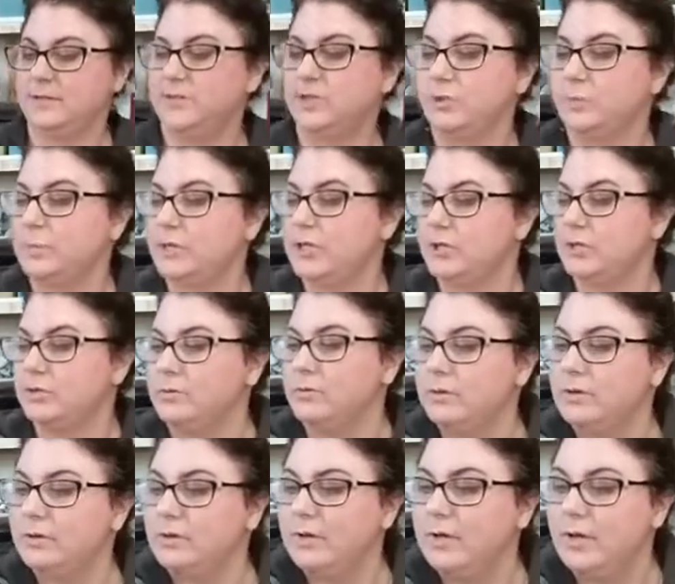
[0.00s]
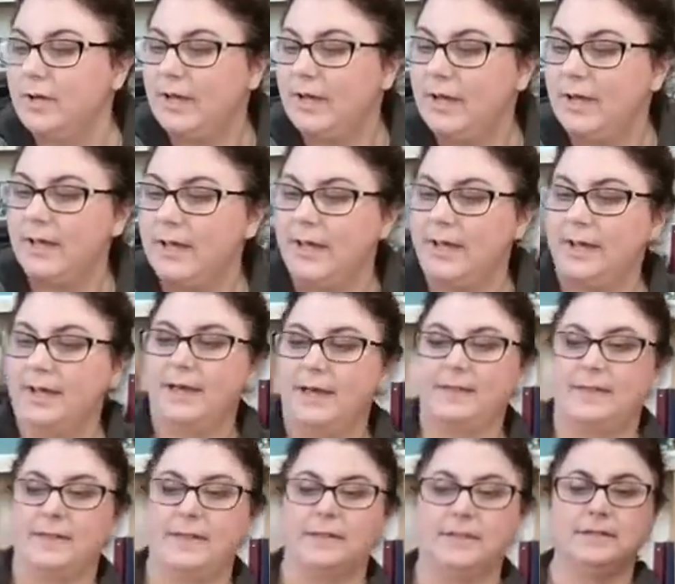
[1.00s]
Super cute.
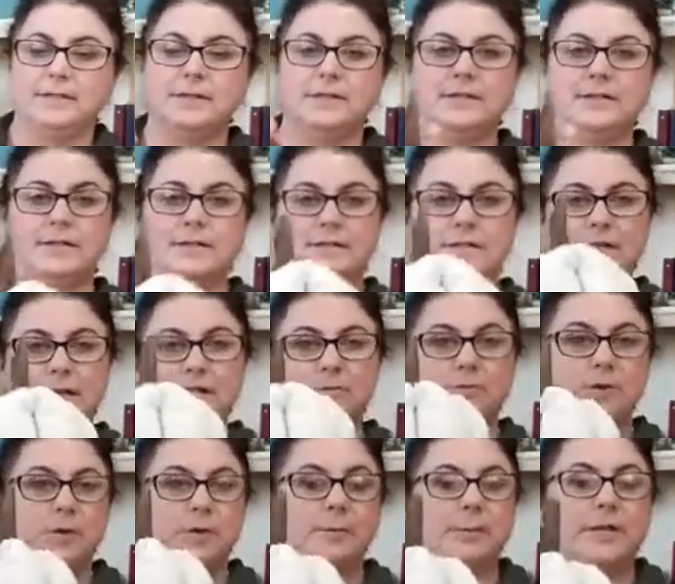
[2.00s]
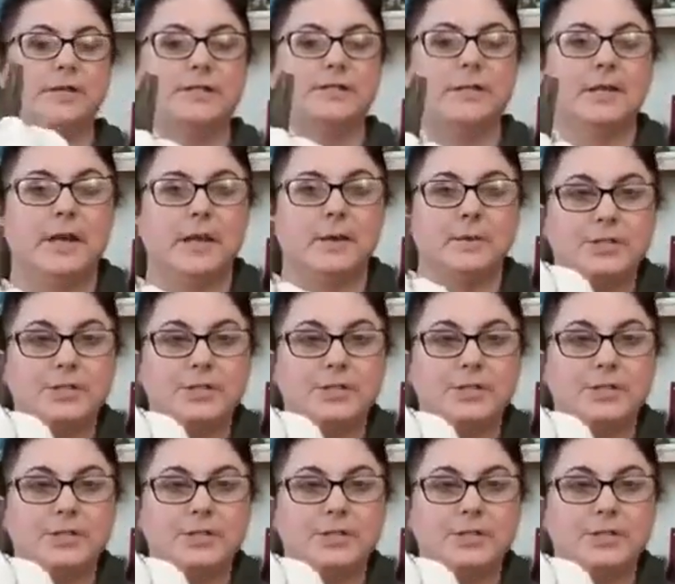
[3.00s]
And then this is the size we're going to make today,